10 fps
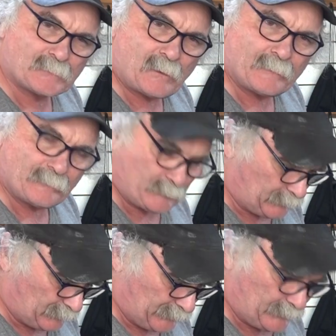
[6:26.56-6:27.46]
iron in the
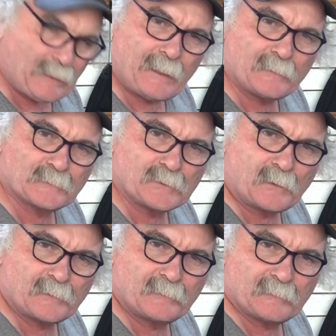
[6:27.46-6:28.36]
middle of it, and it's
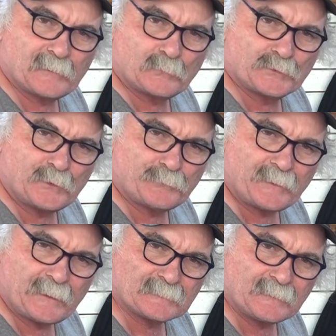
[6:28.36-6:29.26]
got the little doofer
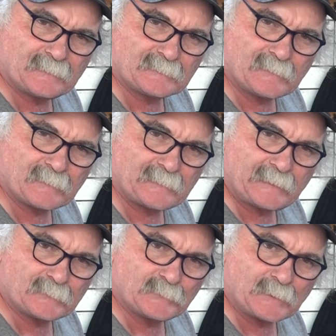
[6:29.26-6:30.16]
there. See, there's another
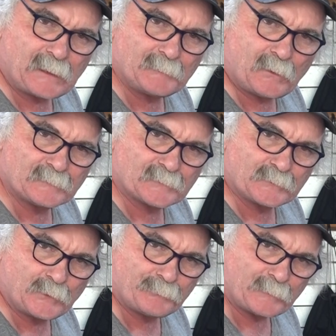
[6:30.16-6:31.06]
technical name, guys. The
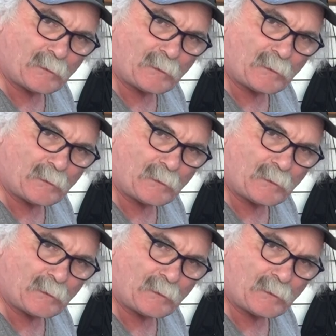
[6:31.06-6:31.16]
doofer to